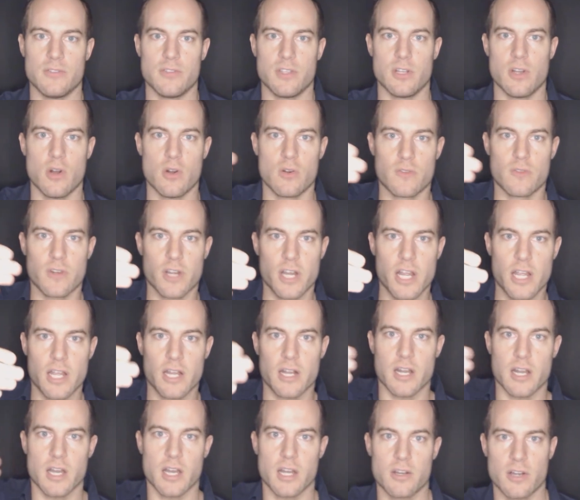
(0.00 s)
Is it
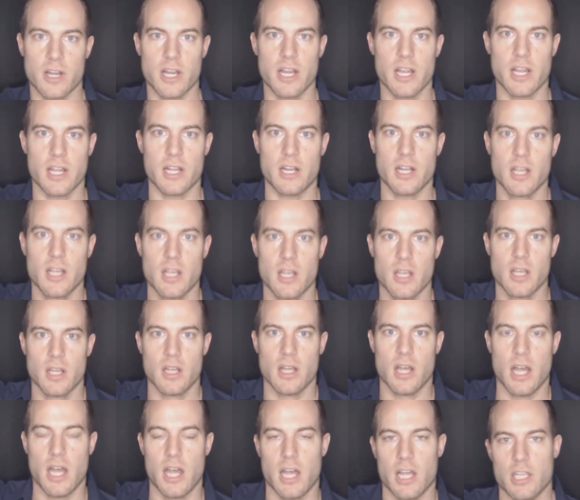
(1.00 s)
overhand, underhand?
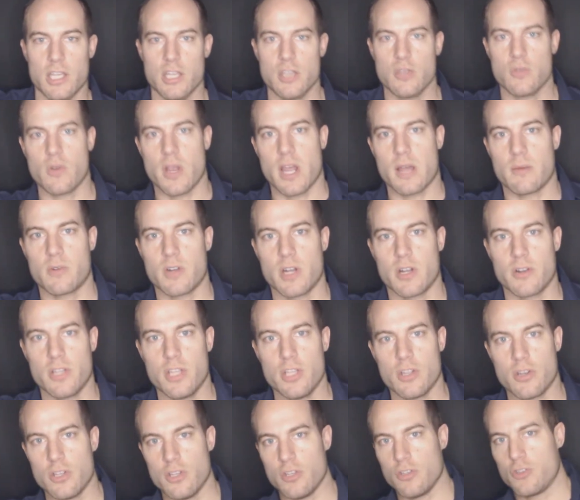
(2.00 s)
You grab around
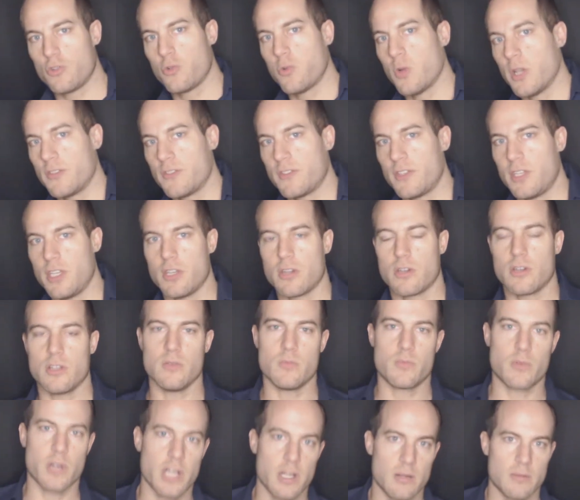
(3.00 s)
here, you twist here, you
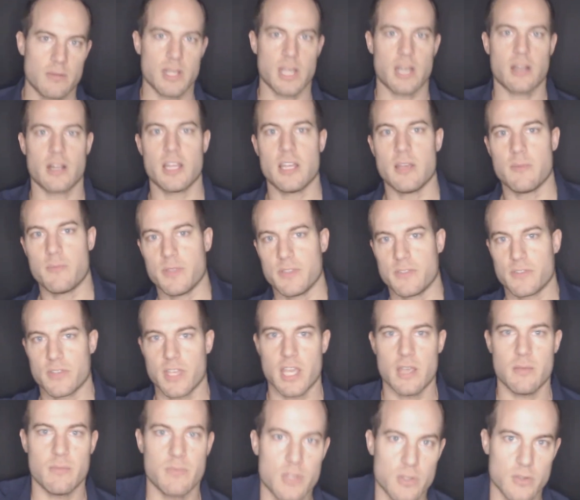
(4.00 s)
bring them down, hip
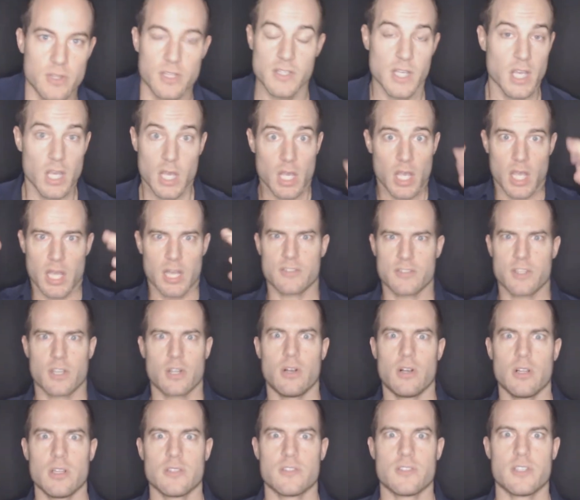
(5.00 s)
escape, do this. And it's like
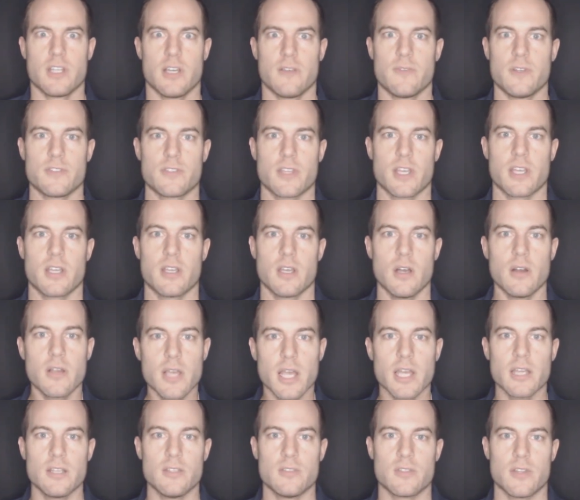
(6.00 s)
all this stuff, and it's like,
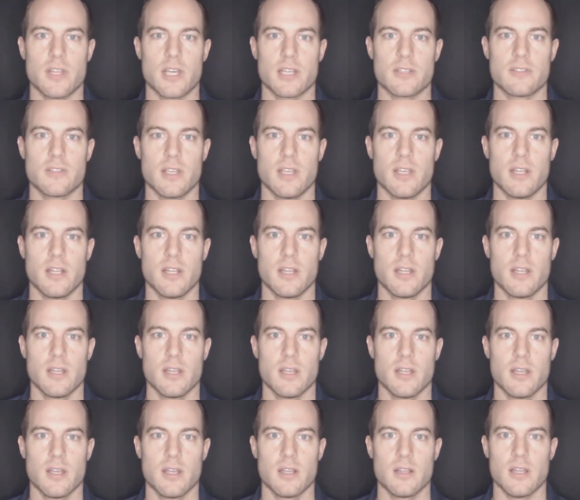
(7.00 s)
okay, so that's it.
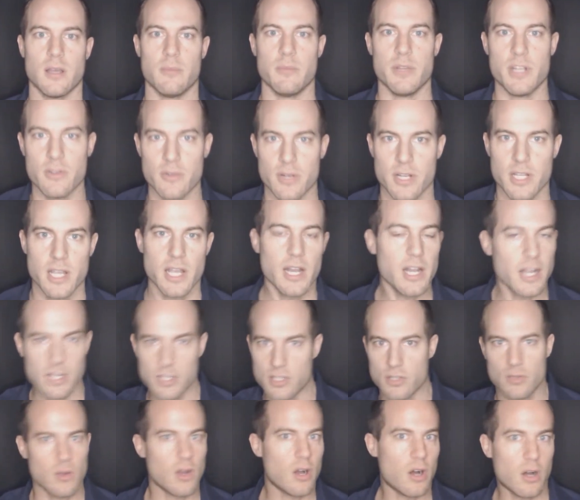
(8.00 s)
Let me do it again.
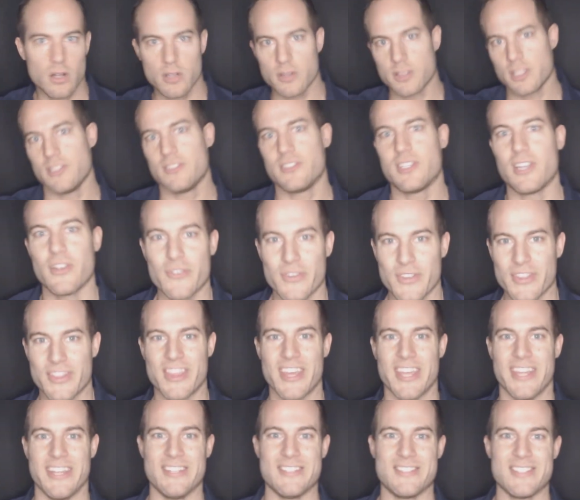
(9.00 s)
Do all these different
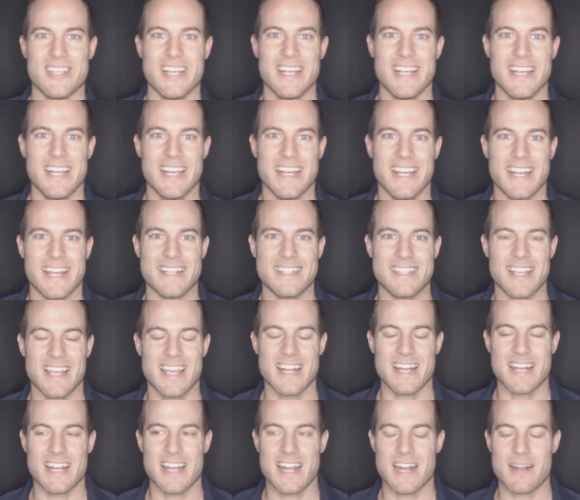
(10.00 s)
things.
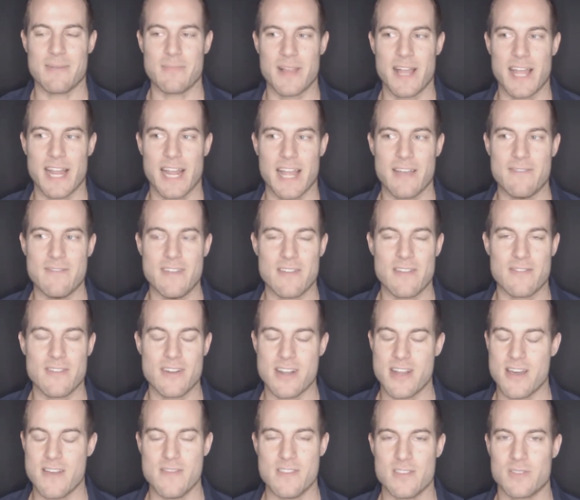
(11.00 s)
And I'm like, I've never
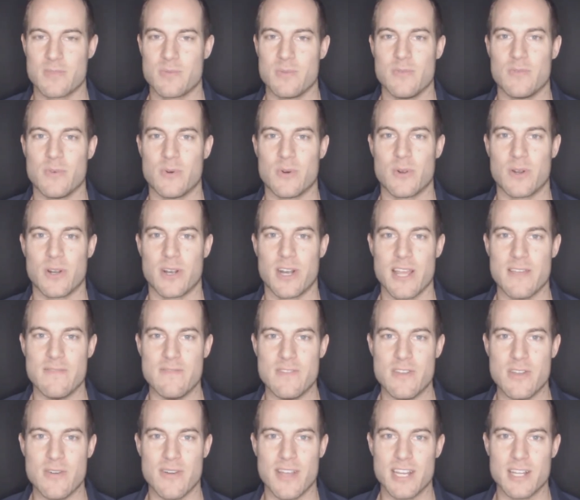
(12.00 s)
done this before. I
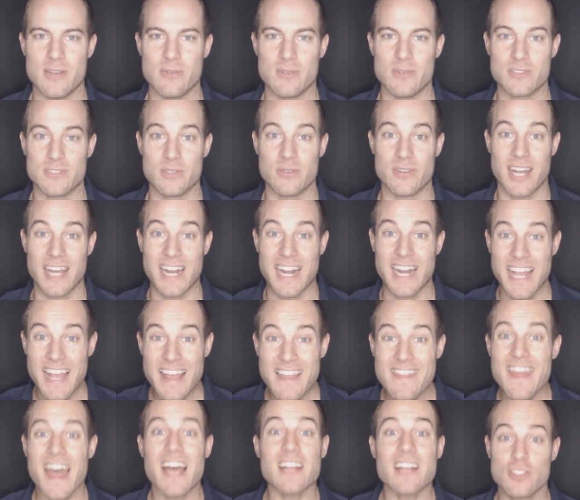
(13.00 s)
have no idea what's going on.
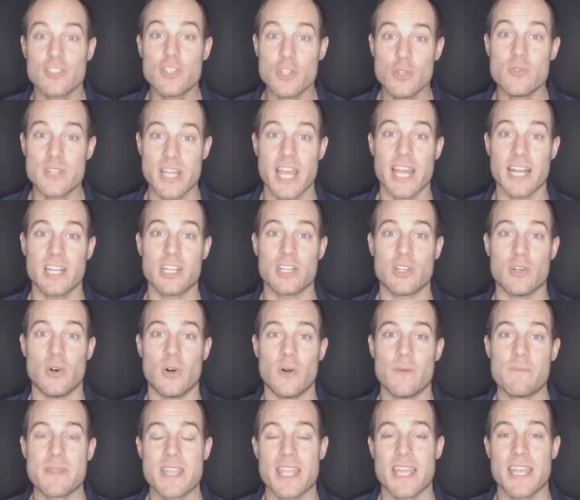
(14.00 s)
That's too technical.